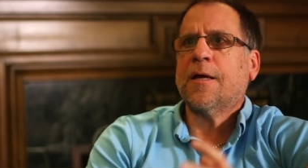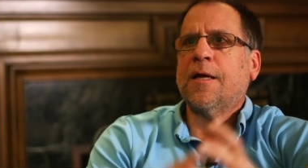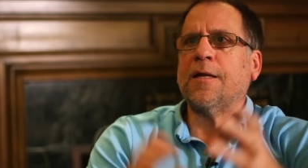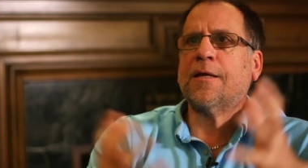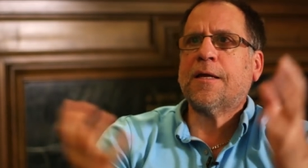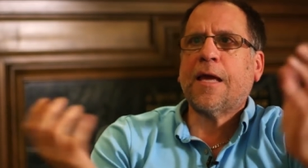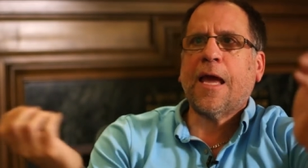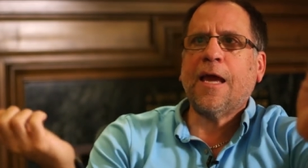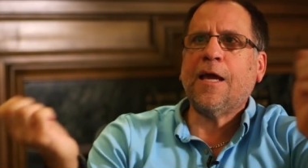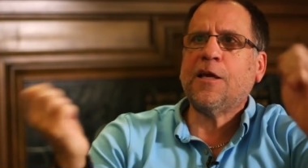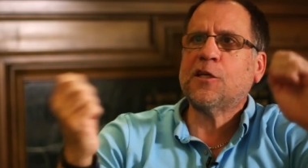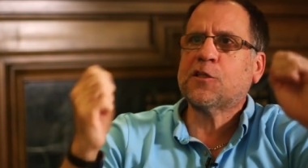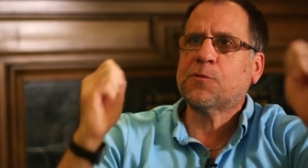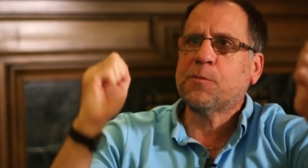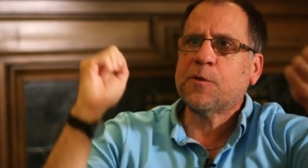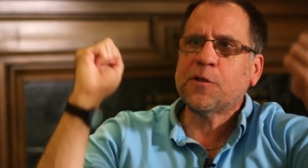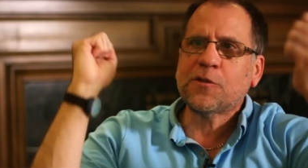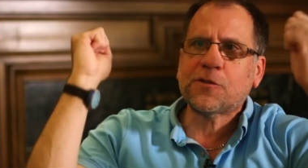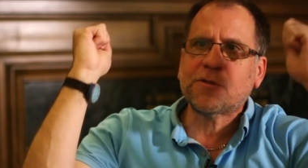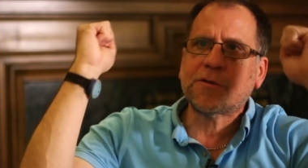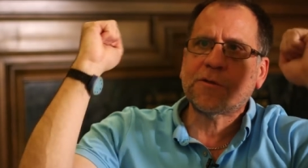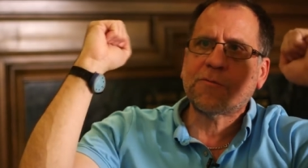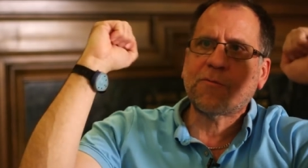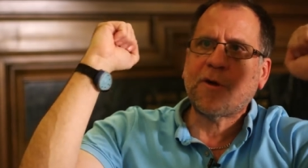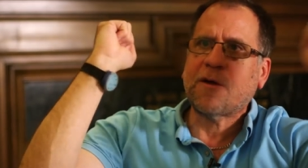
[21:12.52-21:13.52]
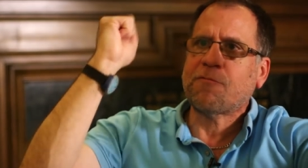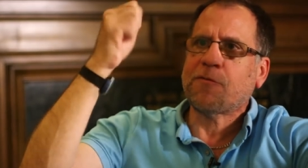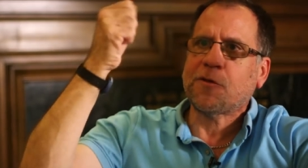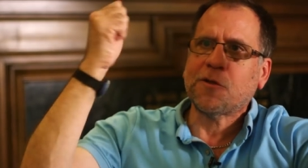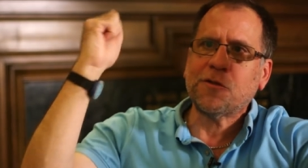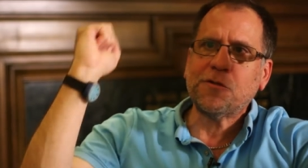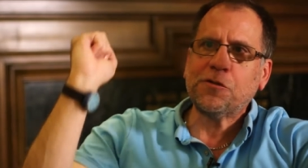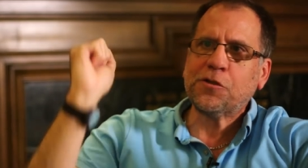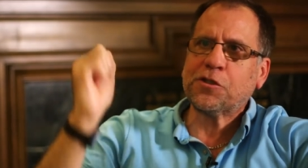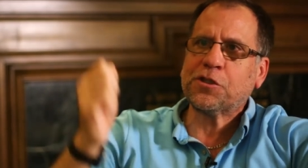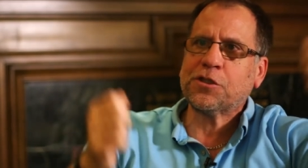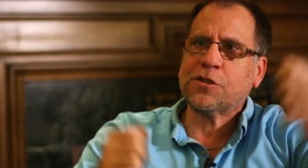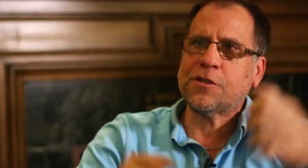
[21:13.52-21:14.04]
engagement or
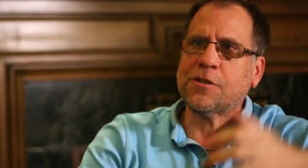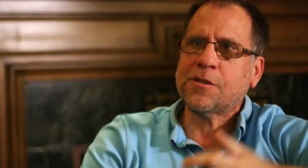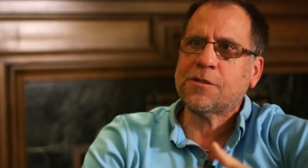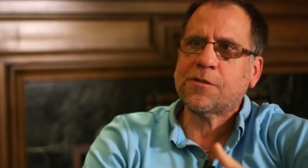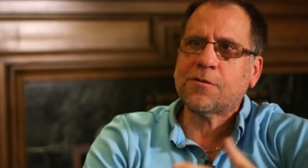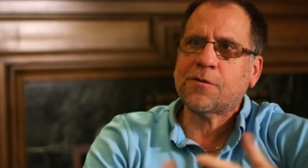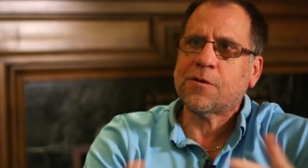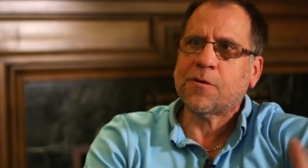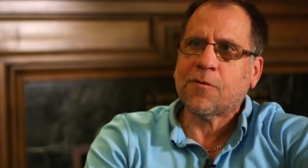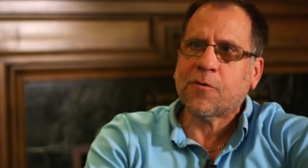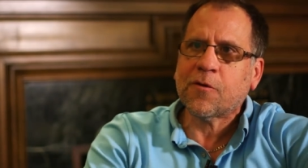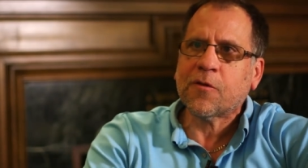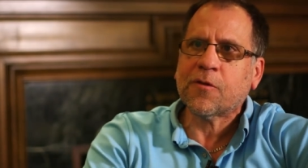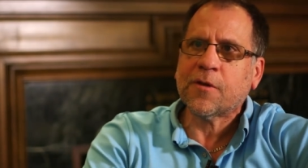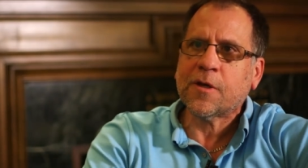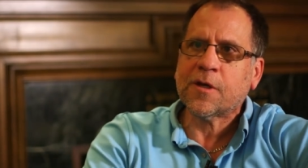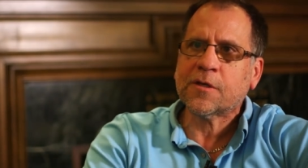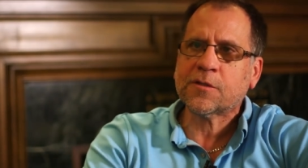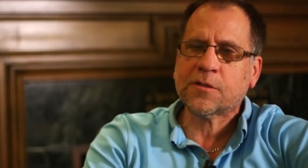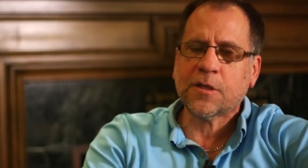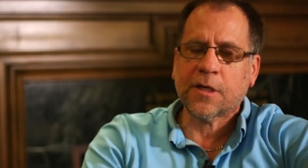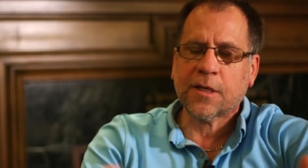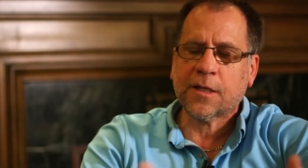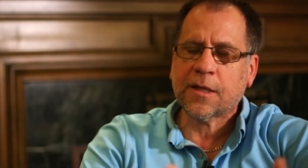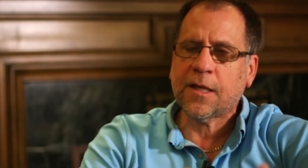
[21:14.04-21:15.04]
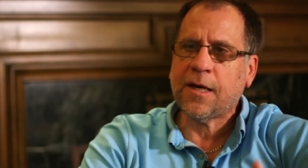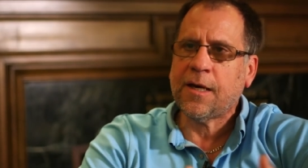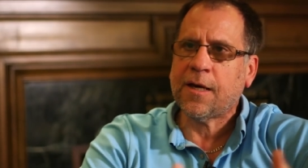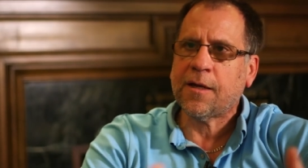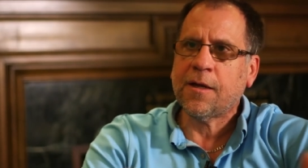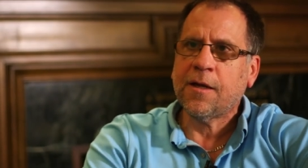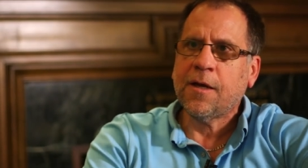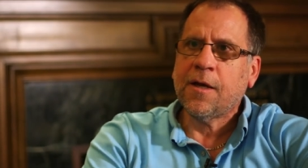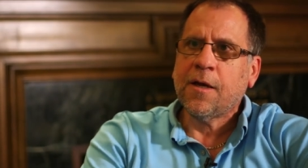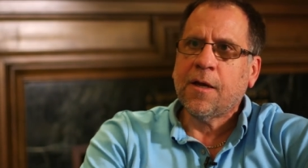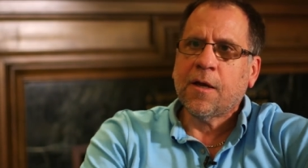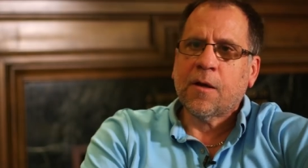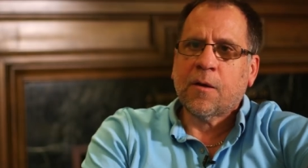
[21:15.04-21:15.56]
revolution or, or things like
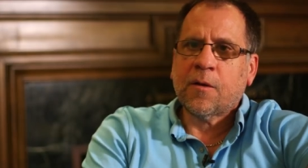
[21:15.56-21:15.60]
that.